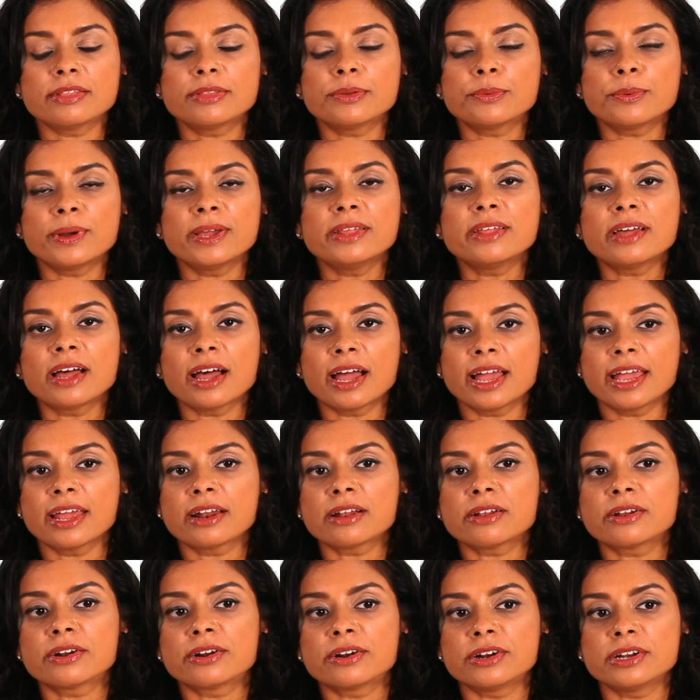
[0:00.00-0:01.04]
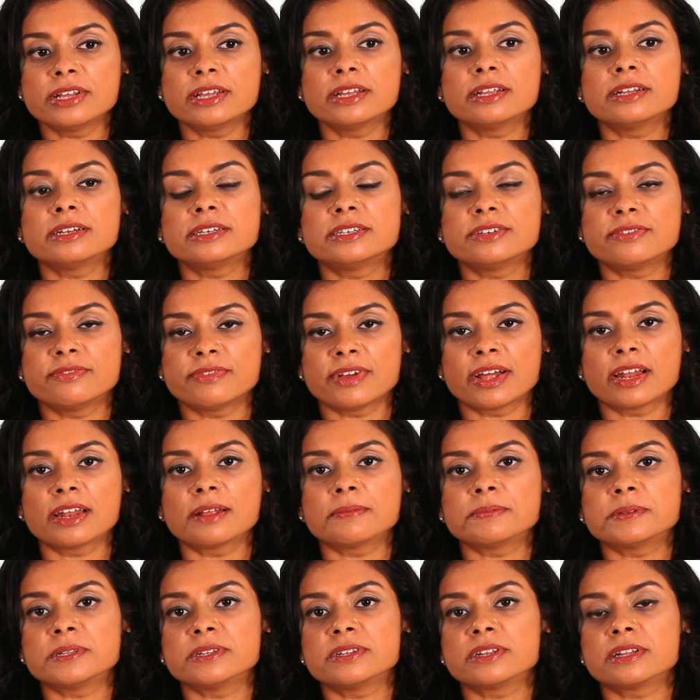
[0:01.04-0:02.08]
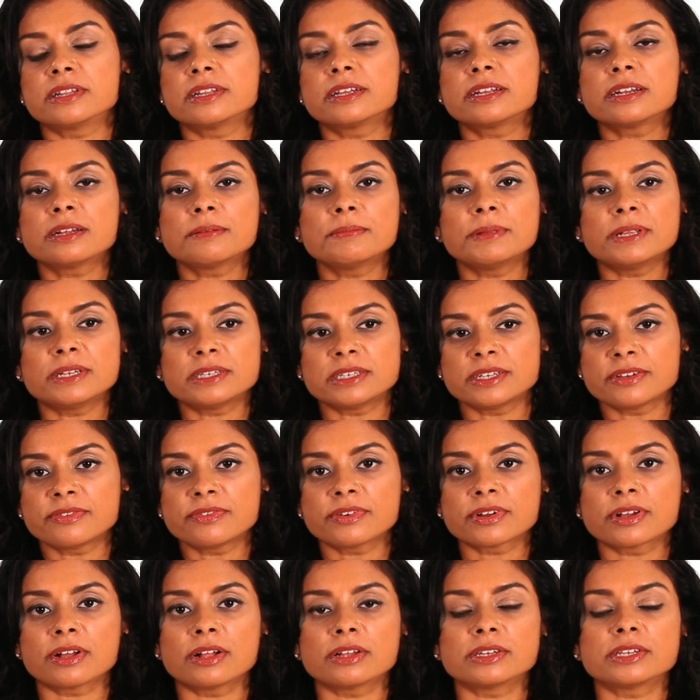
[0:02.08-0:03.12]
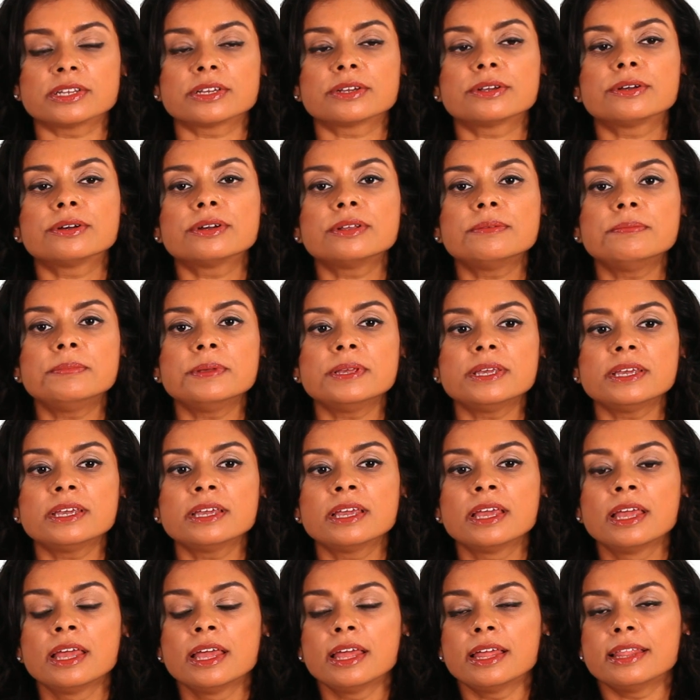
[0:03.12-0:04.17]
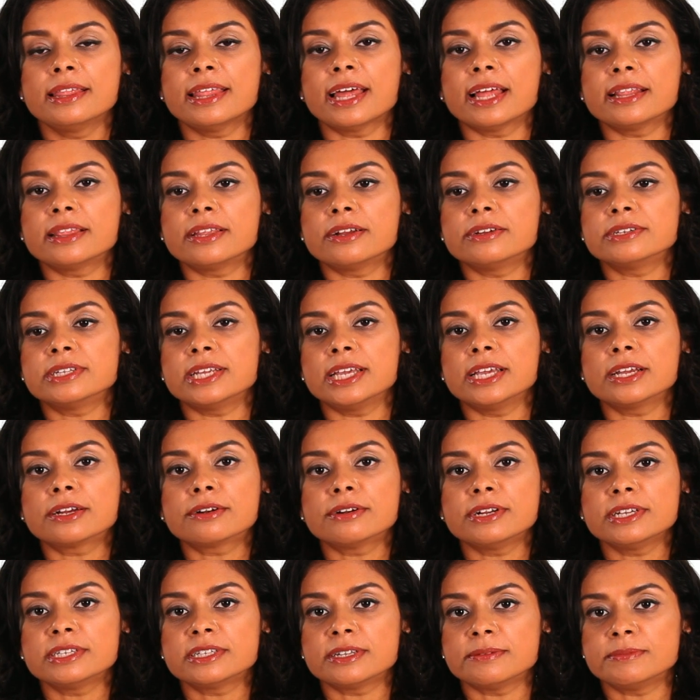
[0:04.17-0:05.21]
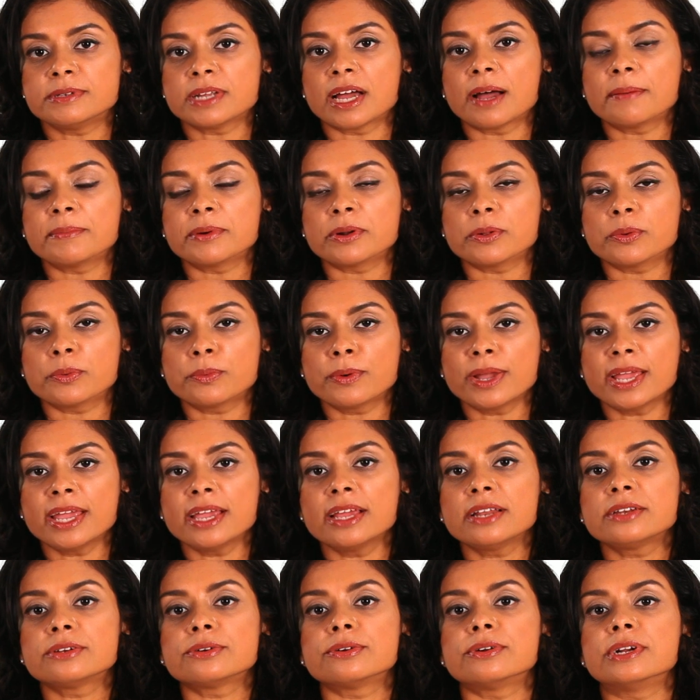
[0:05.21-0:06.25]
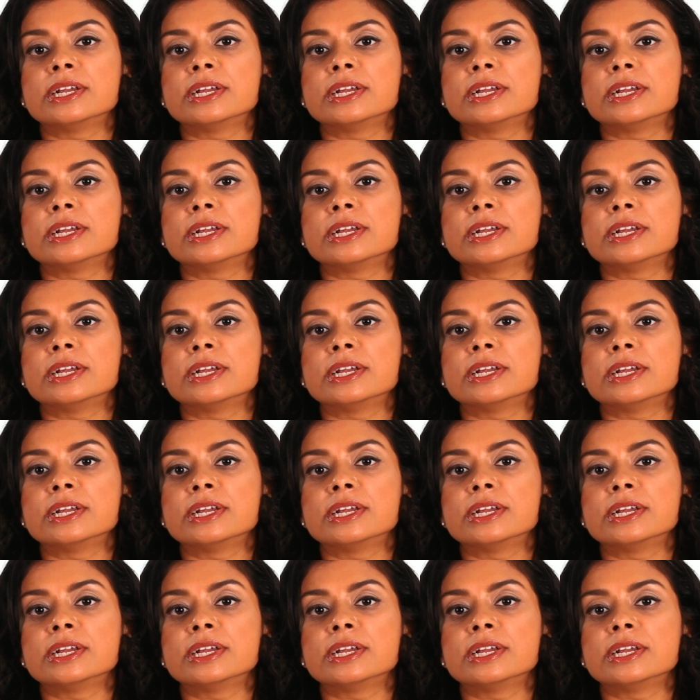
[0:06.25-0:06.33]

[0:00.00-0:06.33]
The way the hiatal hernia develops is a little bit difficult. It could be that there's increased abdominal weight or